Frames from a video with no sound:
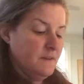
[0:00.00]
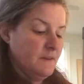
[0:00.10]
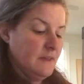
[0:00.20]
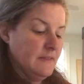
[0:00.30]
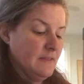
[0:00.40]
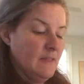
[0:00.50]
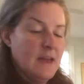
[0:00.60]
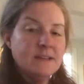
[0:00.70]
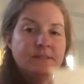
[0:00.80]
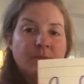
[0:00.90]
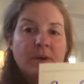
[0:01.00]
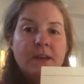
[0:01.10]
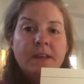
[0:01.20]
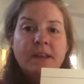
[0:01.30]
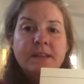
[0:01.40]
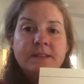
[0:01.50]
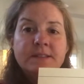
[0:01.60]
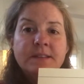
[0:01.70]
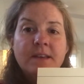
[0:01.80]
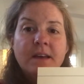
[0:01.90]
And the last one
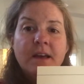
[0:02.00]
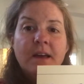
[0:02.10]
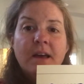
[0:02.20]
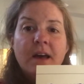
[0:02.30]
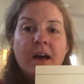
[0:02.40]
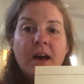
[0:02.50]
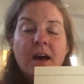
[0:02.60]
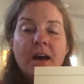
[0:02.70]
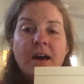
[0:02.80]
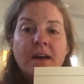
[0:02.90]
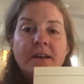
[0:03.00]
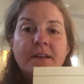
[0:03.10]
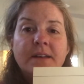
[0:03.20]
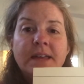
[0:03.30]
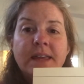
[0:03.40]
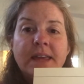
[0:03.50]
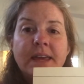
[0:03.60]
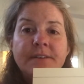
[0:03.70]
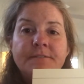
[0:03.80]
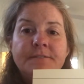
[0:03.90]
is a
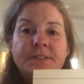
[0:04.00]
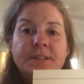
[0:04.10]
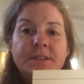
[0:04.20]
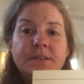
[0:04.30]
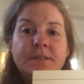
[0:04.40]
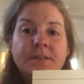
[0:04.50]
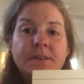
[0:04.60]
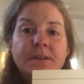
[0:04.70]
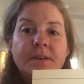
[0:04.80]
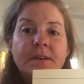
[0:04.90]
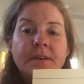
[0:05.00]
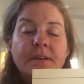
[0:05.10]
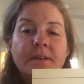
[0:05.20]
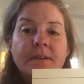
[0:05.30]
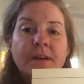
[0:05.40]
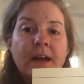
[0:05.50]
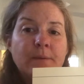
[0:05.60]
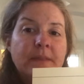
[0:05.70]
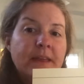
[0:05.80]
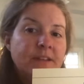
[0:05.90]
gift. I
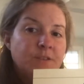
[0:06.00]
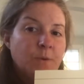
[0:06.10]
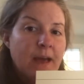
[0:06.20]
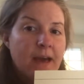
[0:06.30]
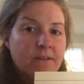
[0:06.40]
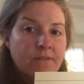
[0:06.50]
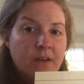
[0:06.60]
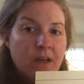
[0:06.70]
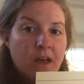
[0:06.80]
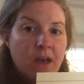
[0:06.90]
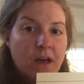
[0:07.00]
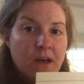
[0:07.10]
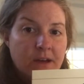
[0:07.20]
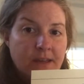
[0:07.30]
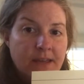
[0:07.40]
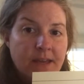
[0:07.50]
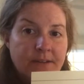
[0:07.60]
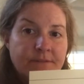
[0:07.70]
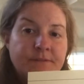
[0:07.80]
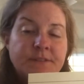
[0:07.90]
would like to have a
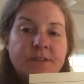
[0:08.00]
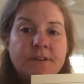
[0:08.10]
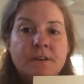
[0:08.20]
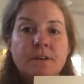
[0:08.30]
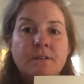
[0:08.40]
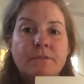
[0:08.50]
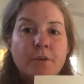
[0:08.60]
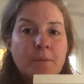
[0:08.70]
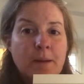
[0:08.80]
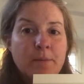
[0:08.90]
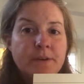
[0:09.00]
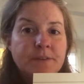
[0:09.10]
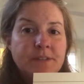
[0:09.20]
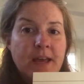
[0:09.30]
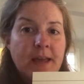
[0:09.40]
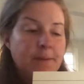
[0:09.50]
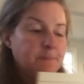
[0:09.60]
gift for my birthday.